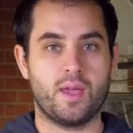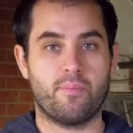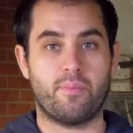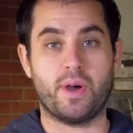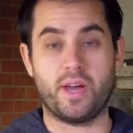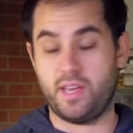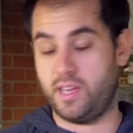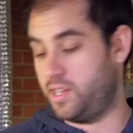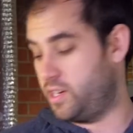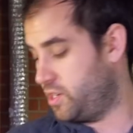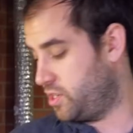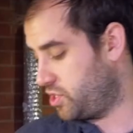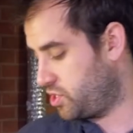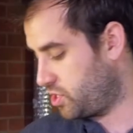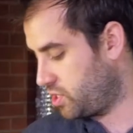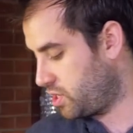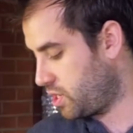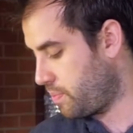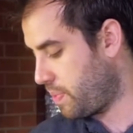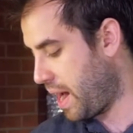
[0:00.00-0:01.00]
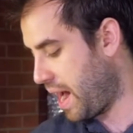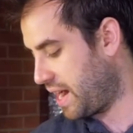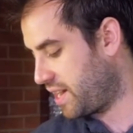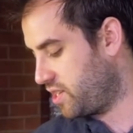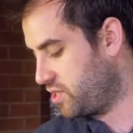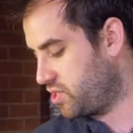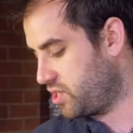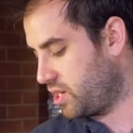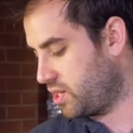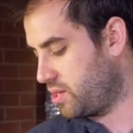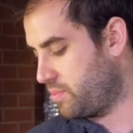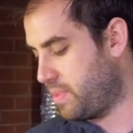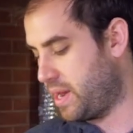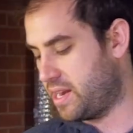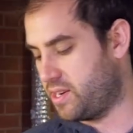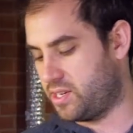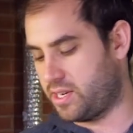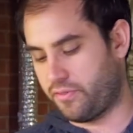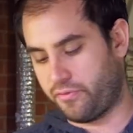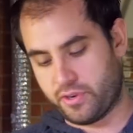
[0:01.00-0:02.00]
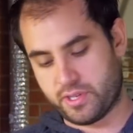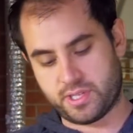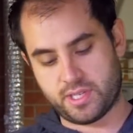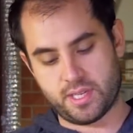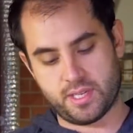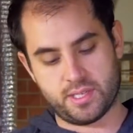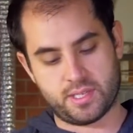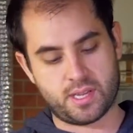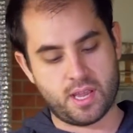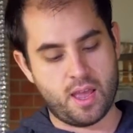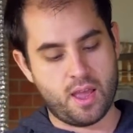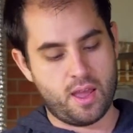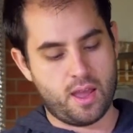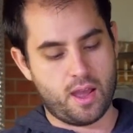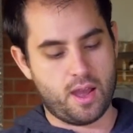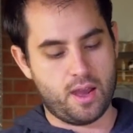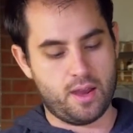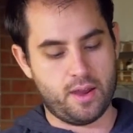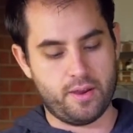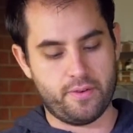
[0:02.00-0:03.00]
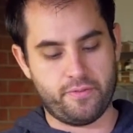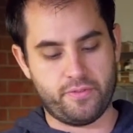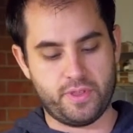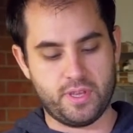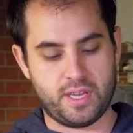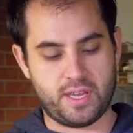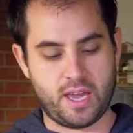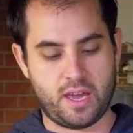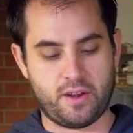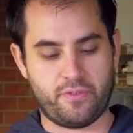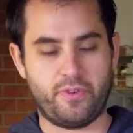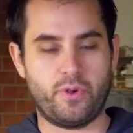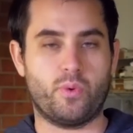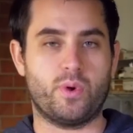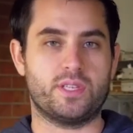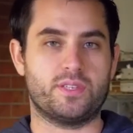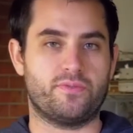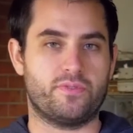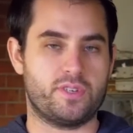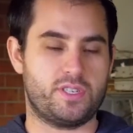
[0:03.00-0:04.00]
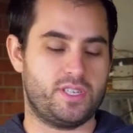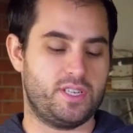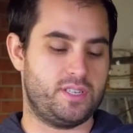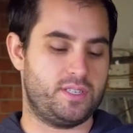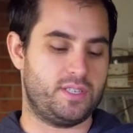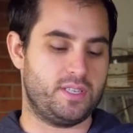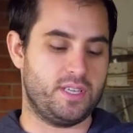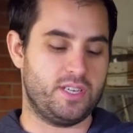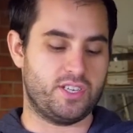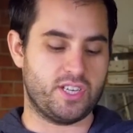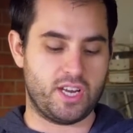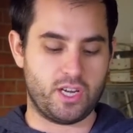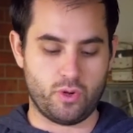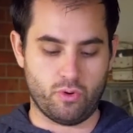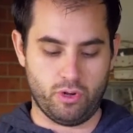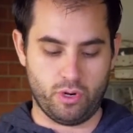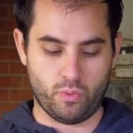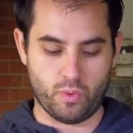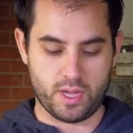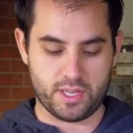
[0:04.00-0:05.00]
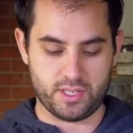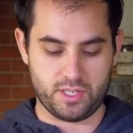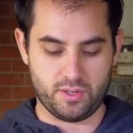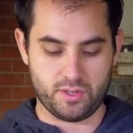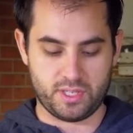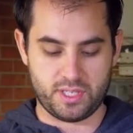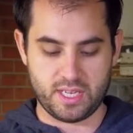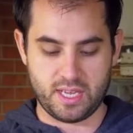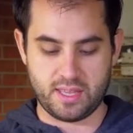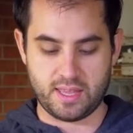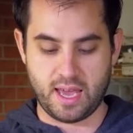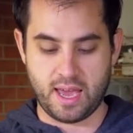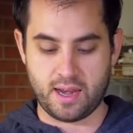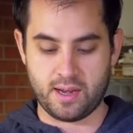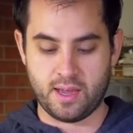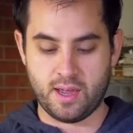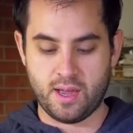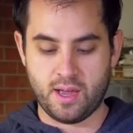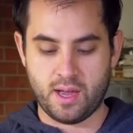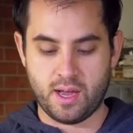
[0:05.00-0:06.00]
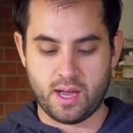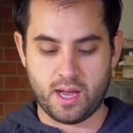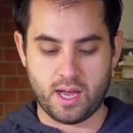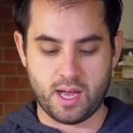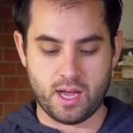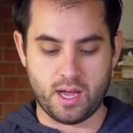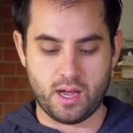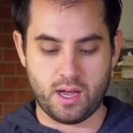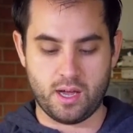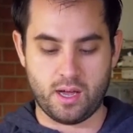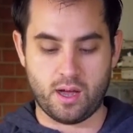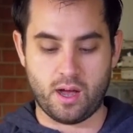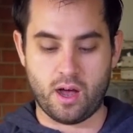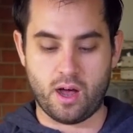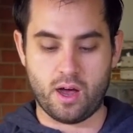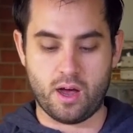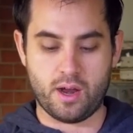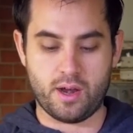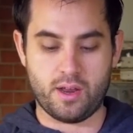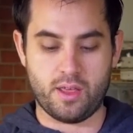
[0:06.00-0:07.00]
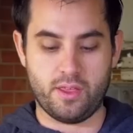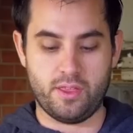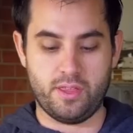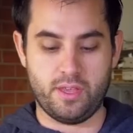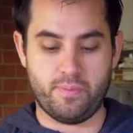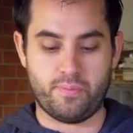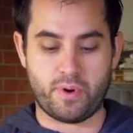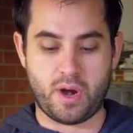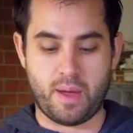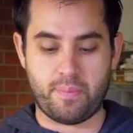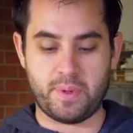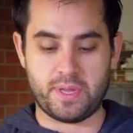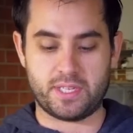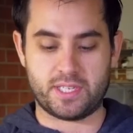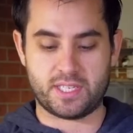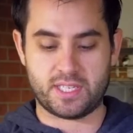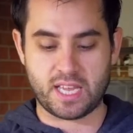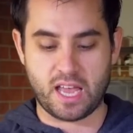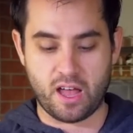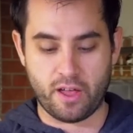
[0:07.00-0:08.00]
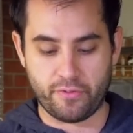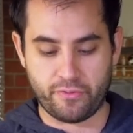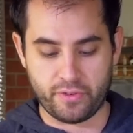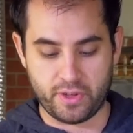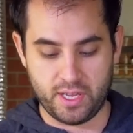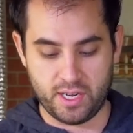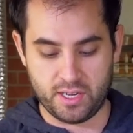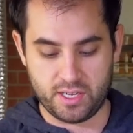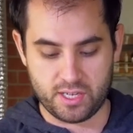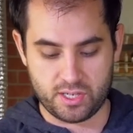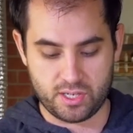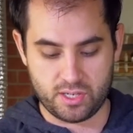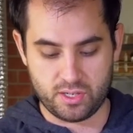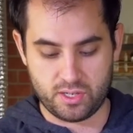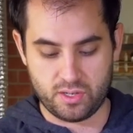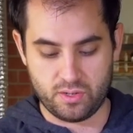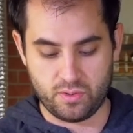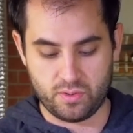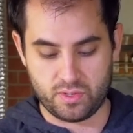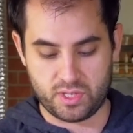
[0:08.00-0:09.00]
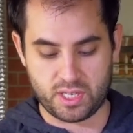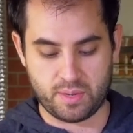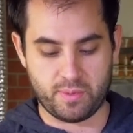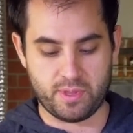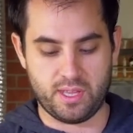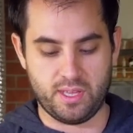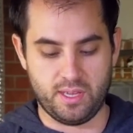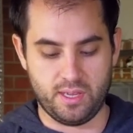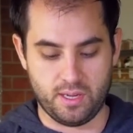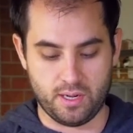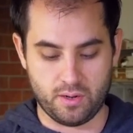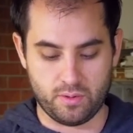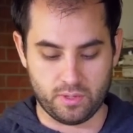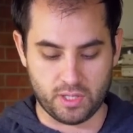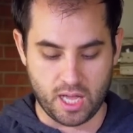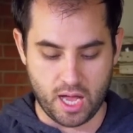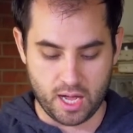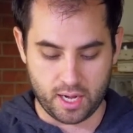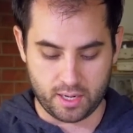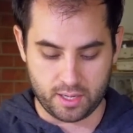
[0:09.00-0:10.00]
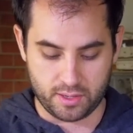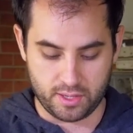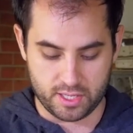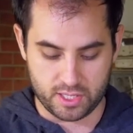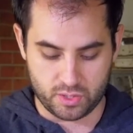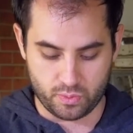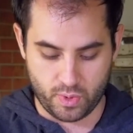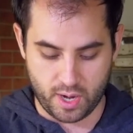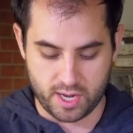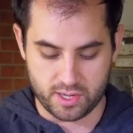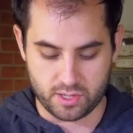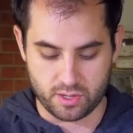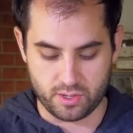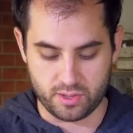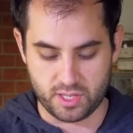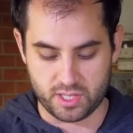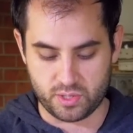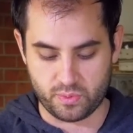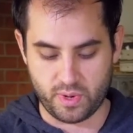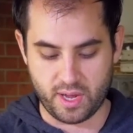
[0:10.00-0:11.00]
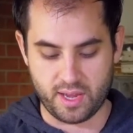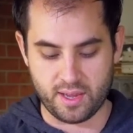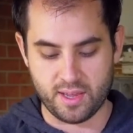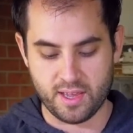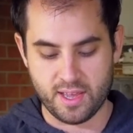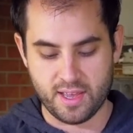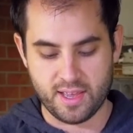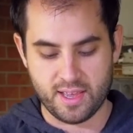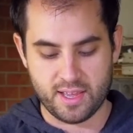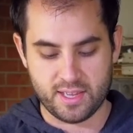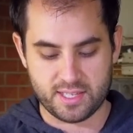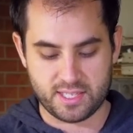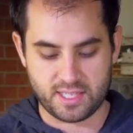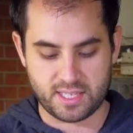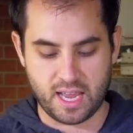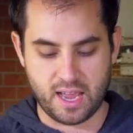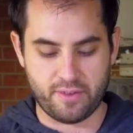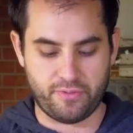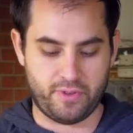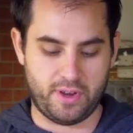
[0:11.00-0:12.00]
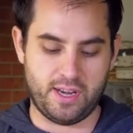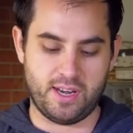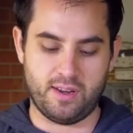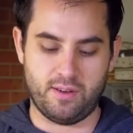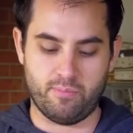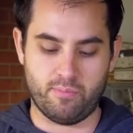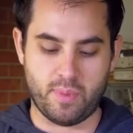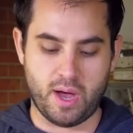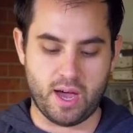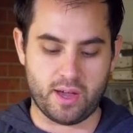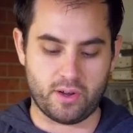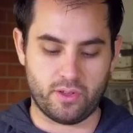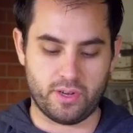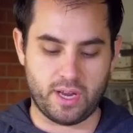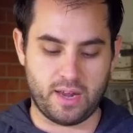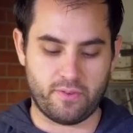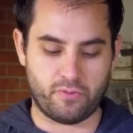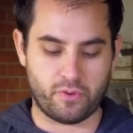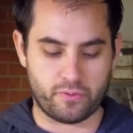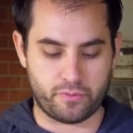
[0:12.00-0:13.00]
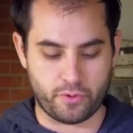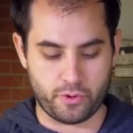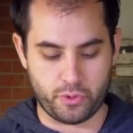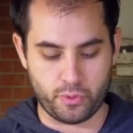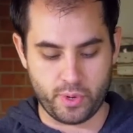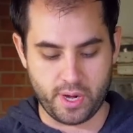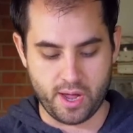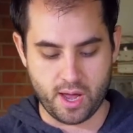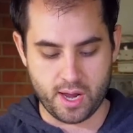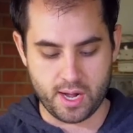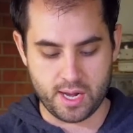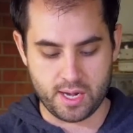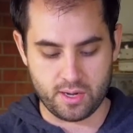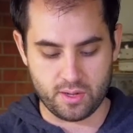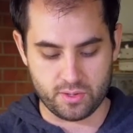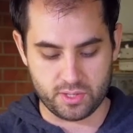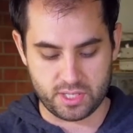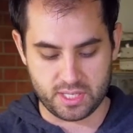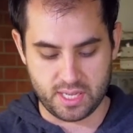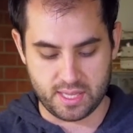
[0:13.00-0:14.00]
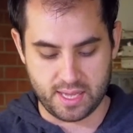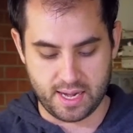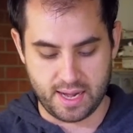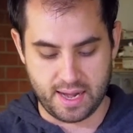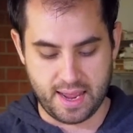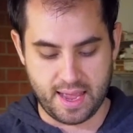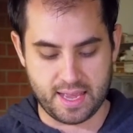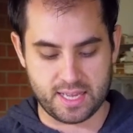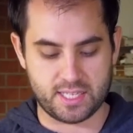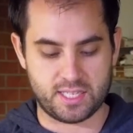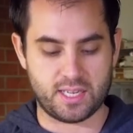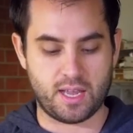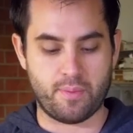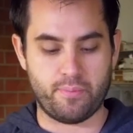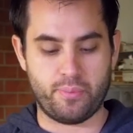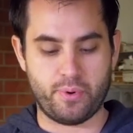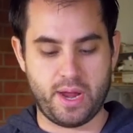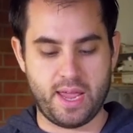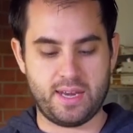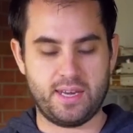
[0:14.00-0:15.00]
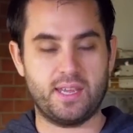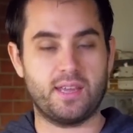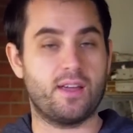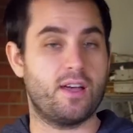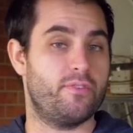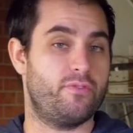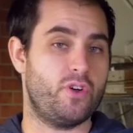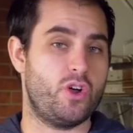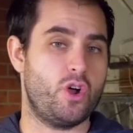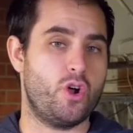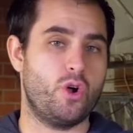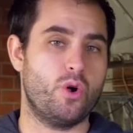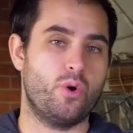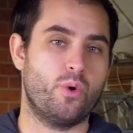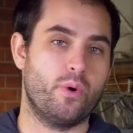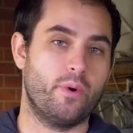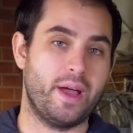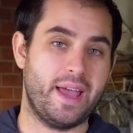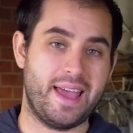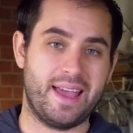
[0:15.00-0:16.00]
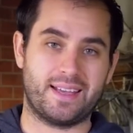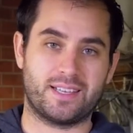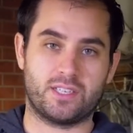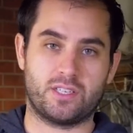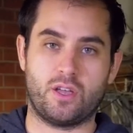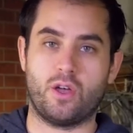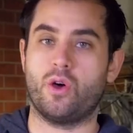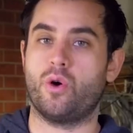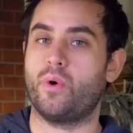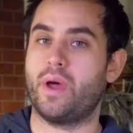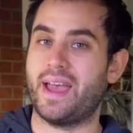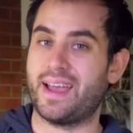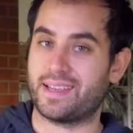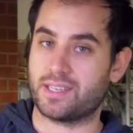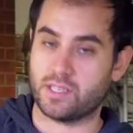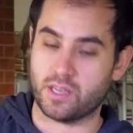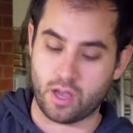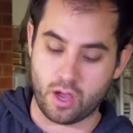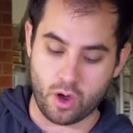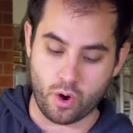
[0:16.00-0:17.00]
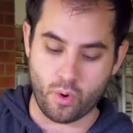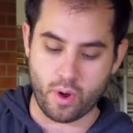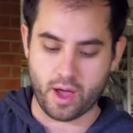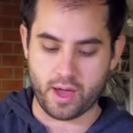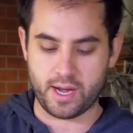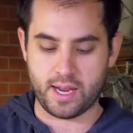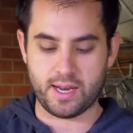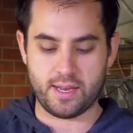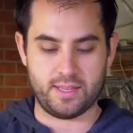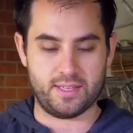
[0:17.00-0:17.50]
But in addition to their packaging, the main differences of the counterfeit ones versus the genuine ones, you'll see that on the prop itself, in addition to some of the lock this way, turn this way stuff and model 9443 on it, you'll see that it has a branding of O-XOXO on it.